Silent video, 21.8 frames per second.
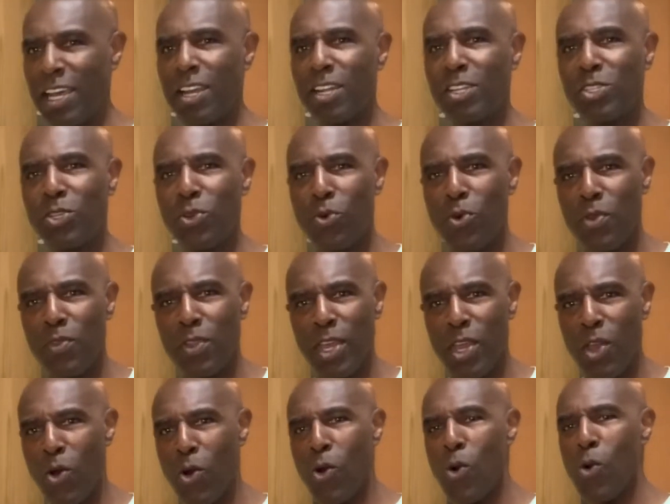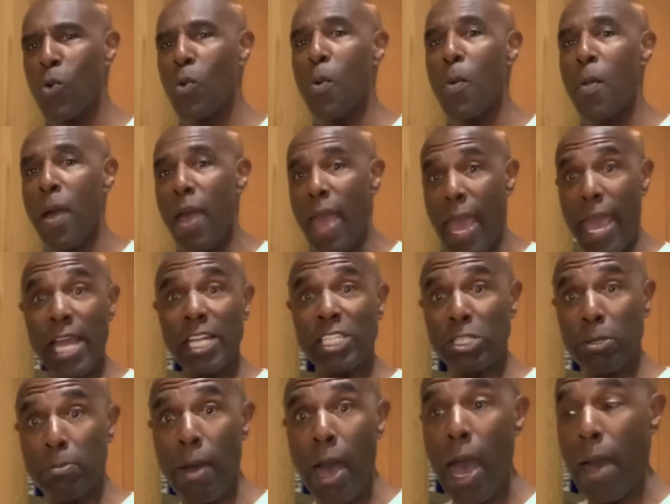of doing the old Aunt
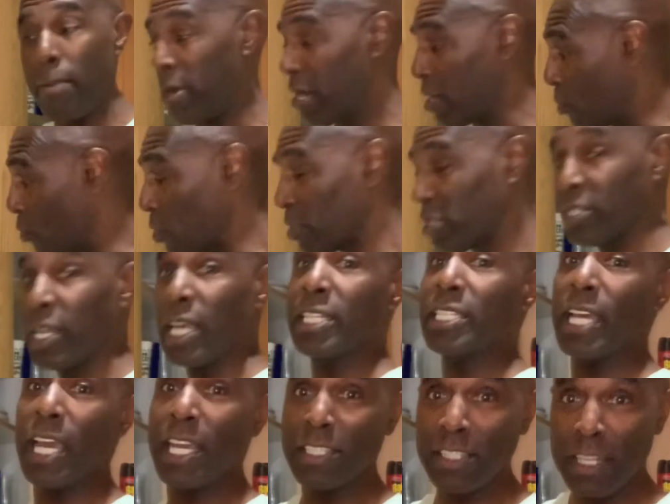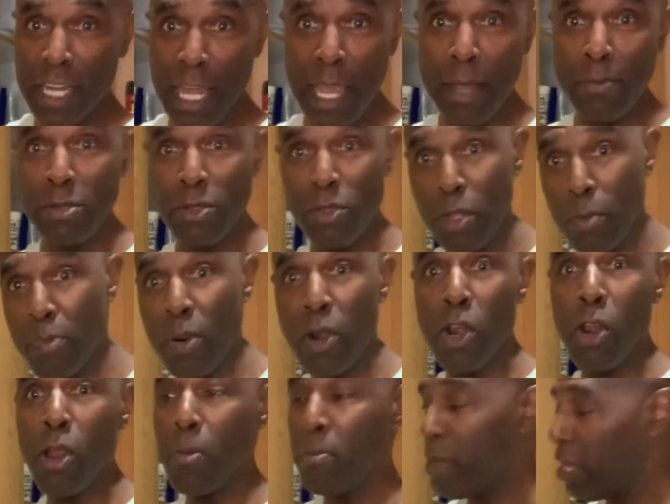Jemima, what they changed the name to, the
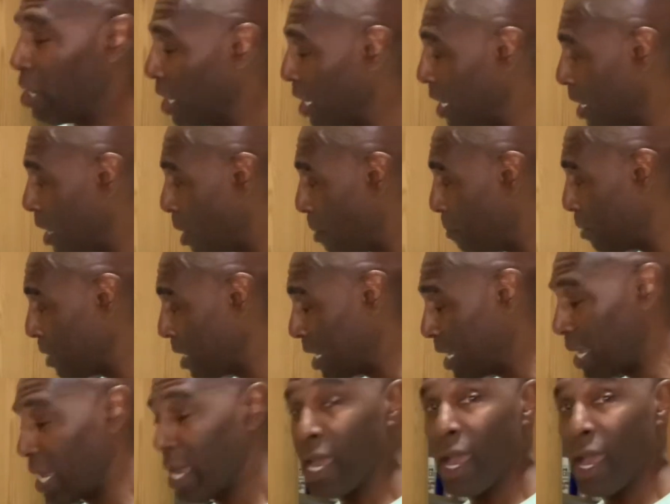Pearl Milling Company,